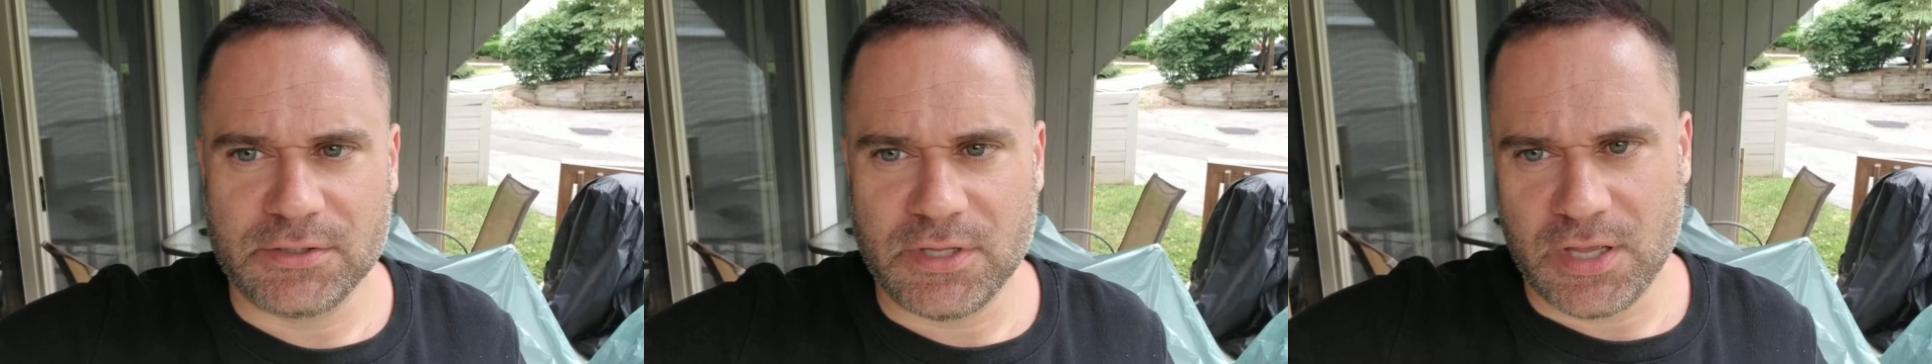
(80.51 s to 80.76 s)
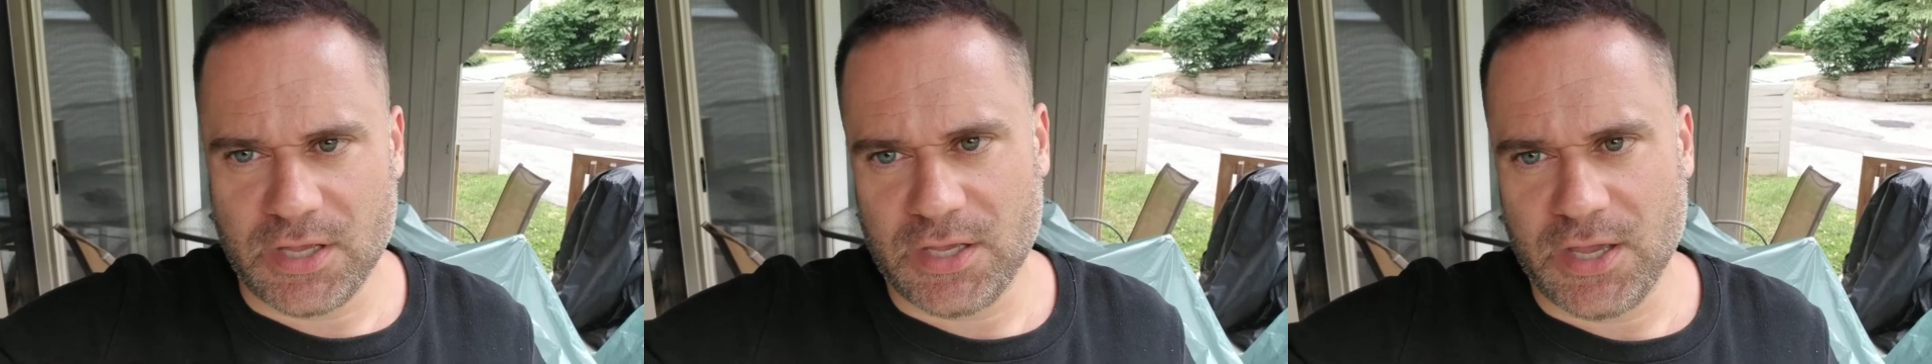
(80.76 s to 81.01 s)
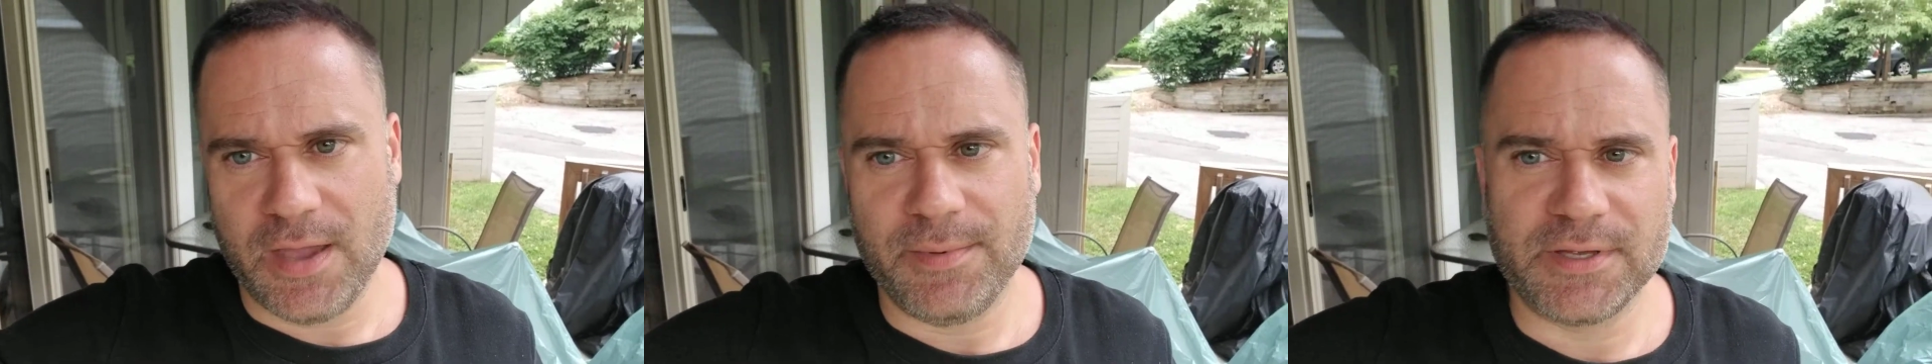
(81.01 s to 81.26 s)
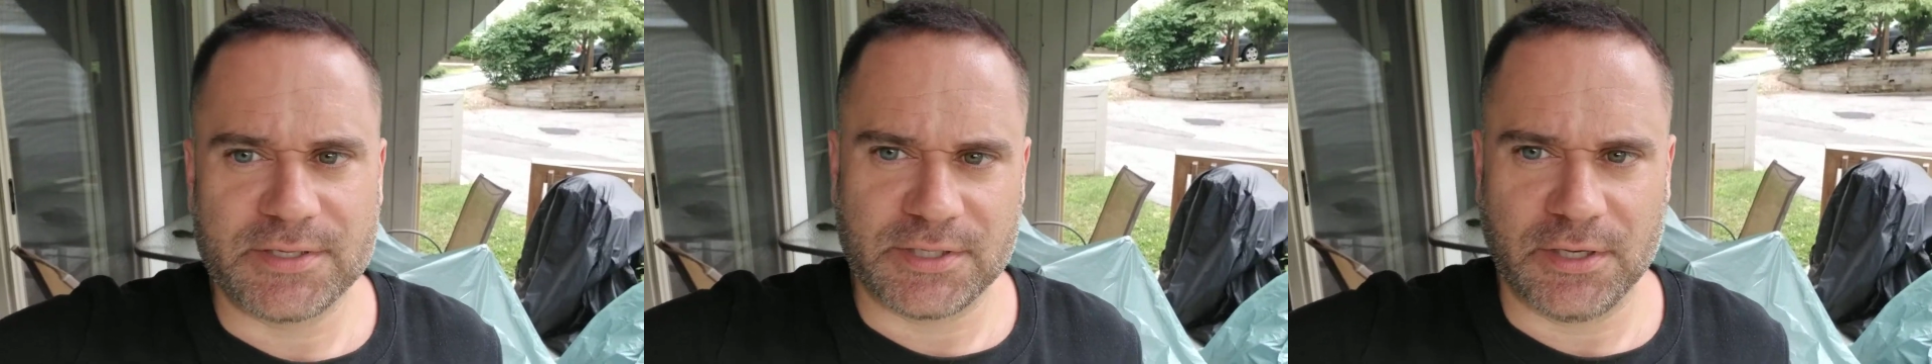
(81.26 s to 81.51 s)
the
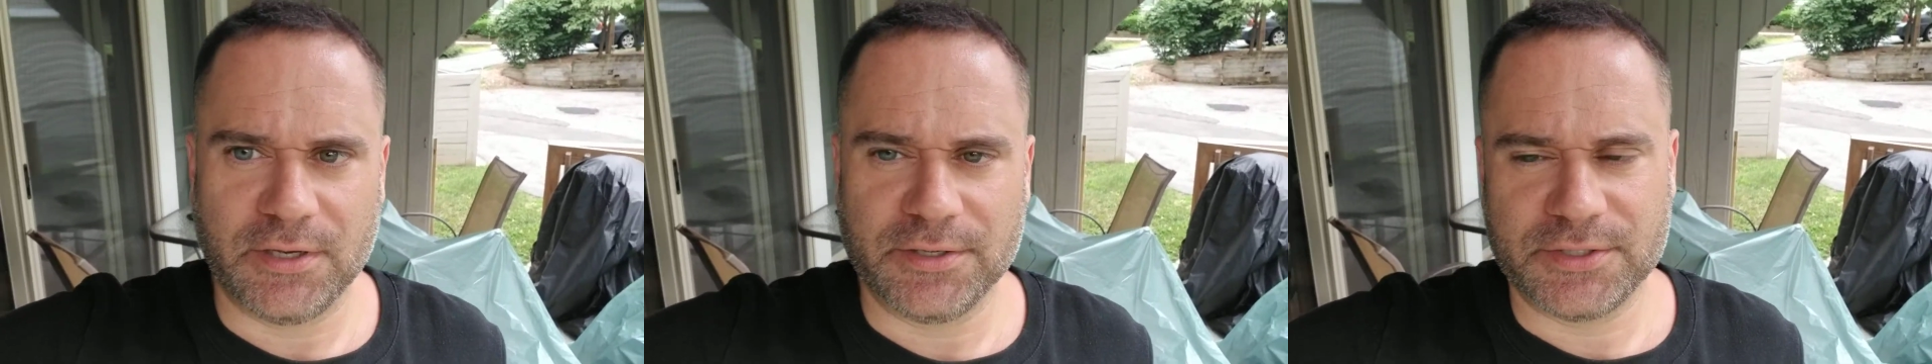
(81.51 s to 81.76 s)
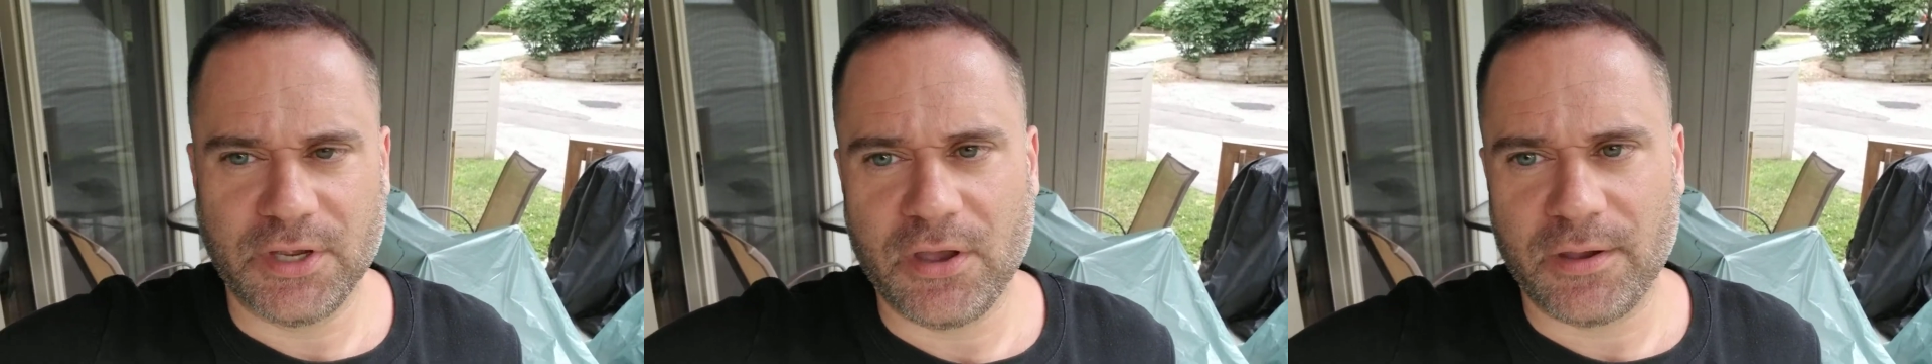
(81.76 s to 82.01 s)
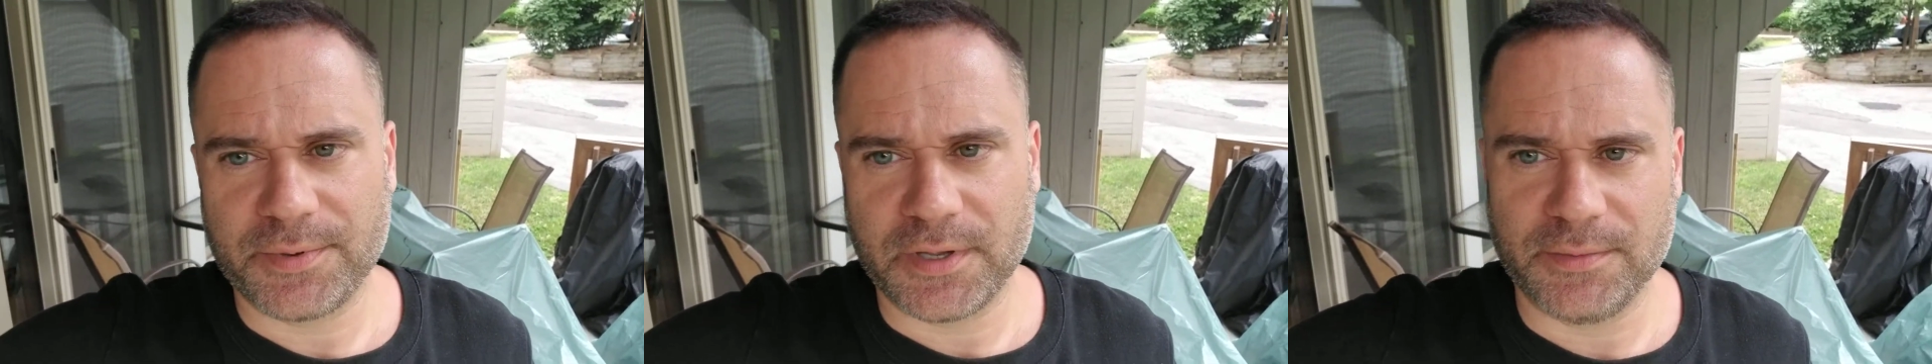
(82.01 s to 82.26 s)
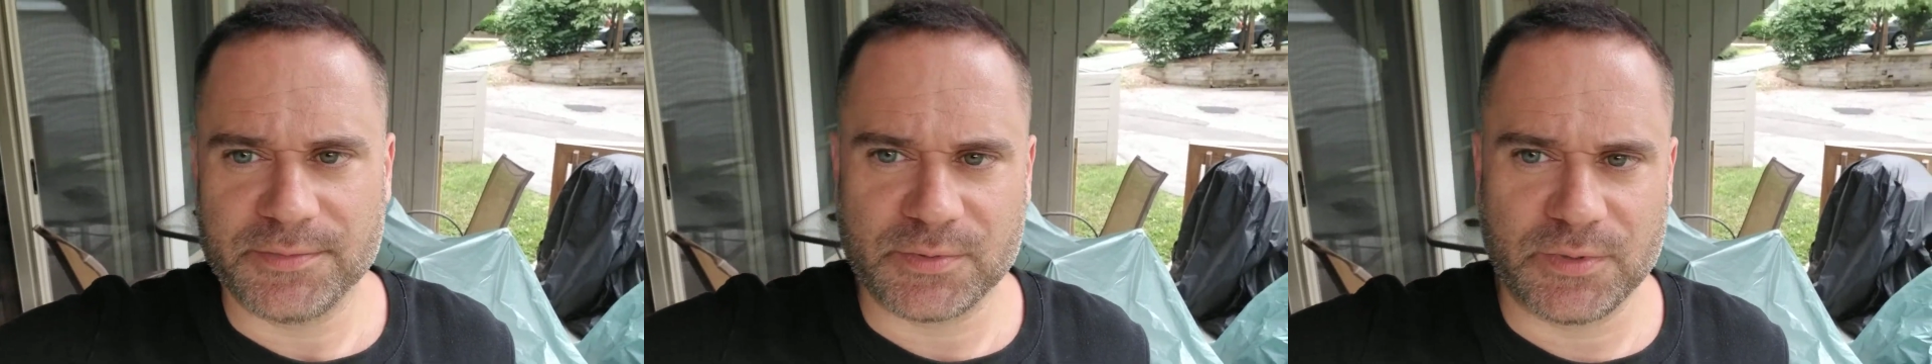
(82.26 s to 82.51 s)
MSR tarp
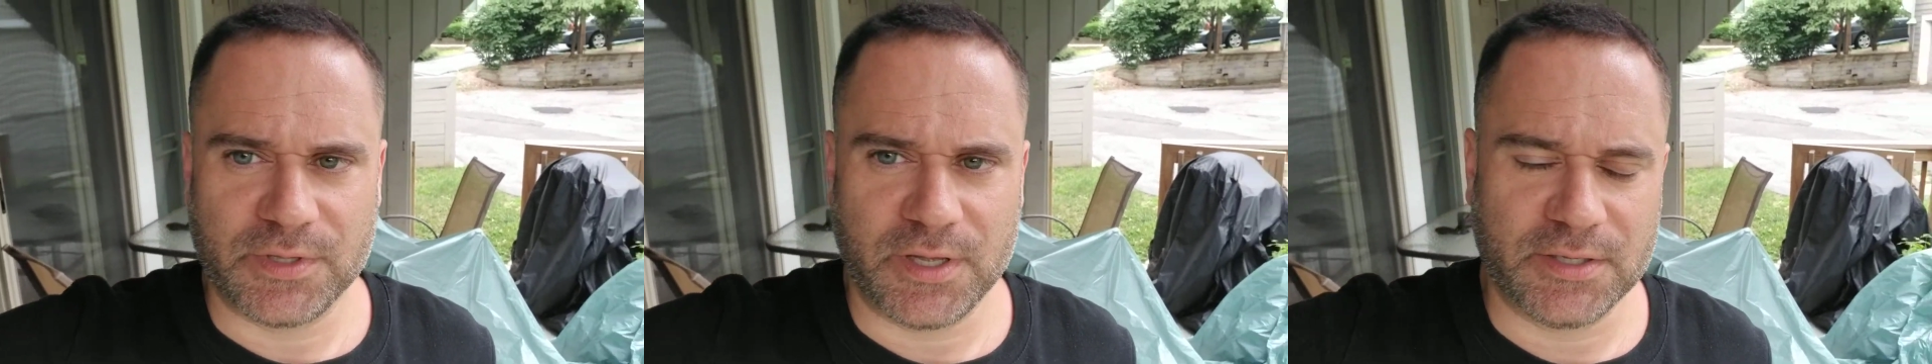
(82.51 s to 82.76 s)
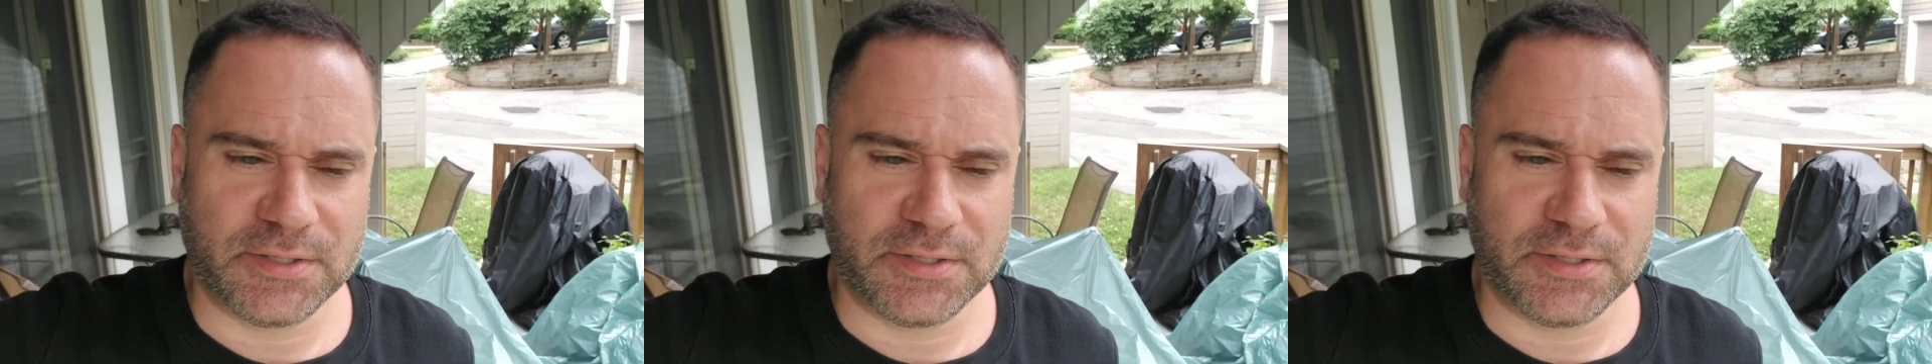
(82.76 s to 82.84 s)
comes with a